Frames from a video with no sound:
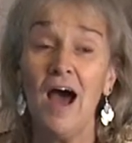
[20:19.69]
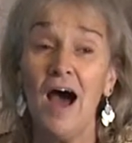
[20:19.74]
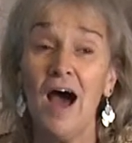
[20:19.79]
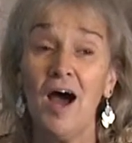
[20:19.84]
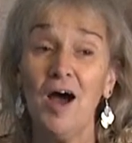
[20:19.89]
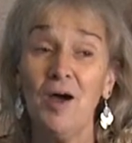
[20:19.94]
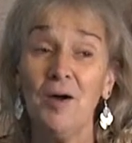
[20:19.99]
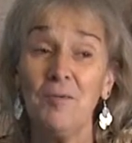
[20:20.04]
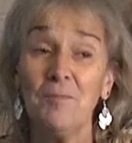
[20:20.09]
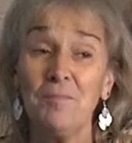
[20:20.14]

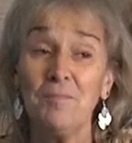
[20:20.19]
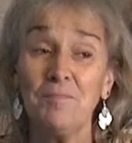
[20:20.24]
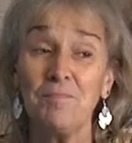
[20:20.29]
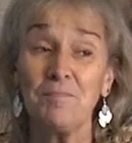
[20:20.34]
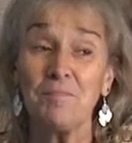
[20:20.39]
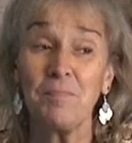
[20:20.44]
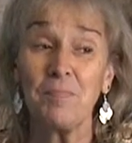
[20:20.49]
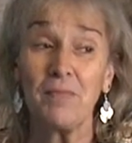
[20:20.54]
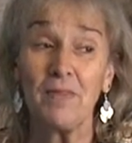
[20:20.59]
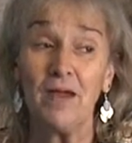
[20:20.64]
Um,
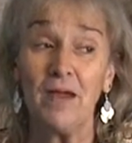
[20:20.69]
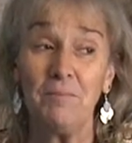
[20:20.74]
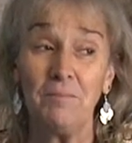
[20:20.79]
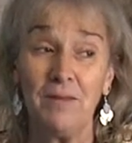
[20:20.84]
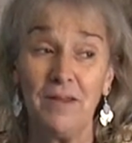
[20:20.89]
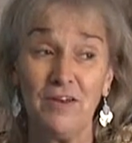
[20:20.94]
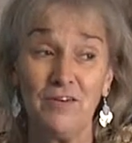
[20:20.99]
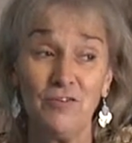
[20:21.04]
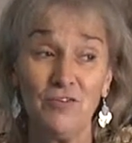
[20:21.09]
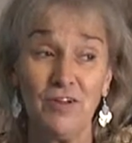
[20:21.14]
I'd
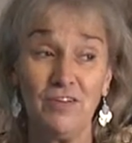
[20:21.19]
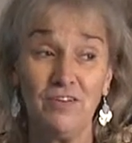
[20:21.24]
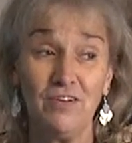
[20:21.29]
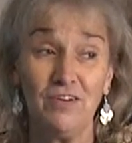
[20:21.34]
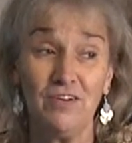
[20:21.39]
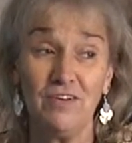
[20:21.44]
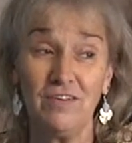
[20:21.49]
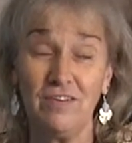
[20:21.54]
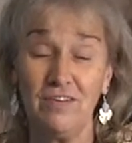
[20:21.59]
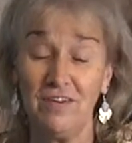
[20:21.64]
be
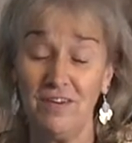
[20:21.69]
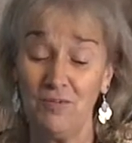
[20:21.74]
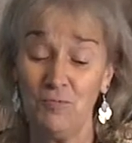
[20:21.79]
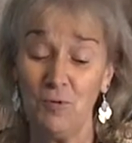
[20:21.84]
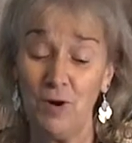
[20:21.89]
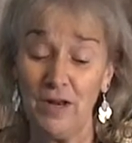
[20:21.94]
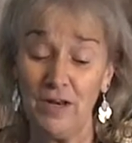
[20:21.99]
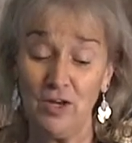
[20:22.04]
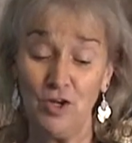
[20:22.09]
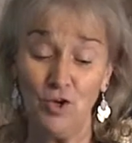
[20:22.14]
interested to see
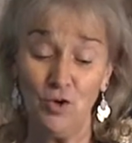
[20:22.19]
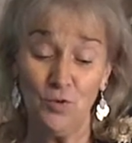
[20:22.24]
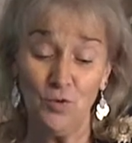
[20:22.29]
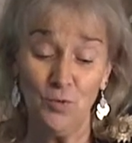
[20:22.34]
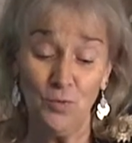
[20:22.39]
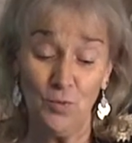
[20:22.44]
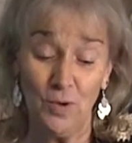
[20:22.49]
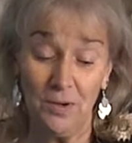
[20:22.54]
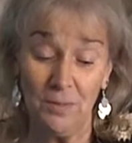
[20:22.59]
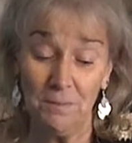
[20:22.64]
what
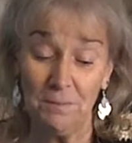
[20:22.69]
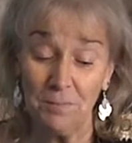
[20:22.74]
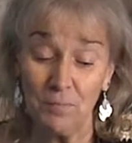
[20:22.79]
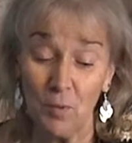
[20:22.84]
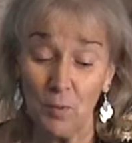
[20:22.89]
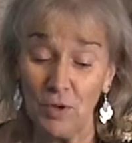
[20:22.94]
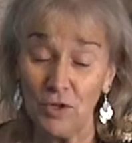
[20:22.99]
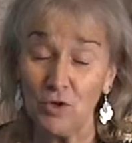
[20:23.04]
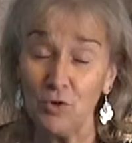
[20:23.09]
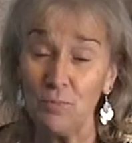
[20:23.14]
you um,
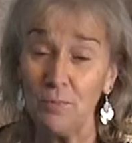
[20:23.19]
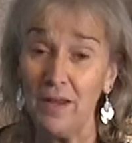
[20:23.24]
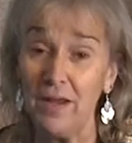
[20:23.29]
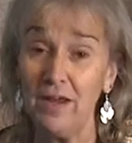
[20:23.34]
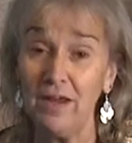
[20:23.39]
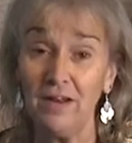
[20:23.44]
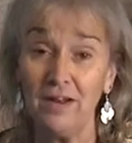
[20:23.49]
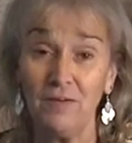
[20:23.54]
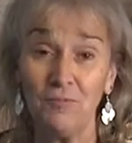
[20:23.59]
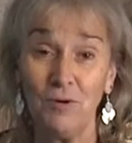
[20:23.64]
what you
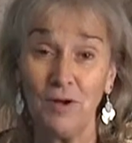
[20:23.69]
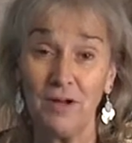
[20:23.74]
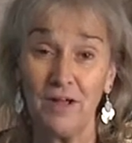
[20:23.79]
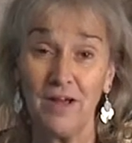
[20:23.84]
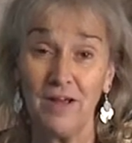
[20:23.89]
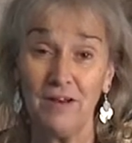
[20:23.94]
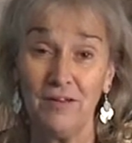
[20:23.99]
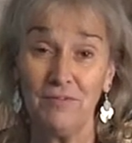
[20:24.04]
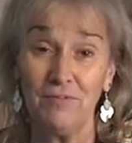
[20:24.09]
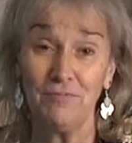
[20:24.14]
made and what
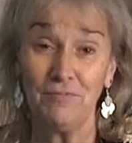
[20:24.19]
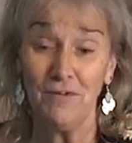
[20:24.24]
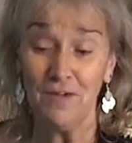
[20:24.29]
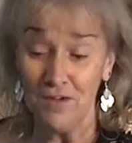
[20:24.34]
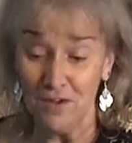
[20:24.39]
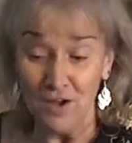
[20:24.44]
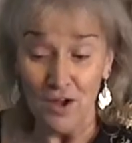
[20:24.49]
kind of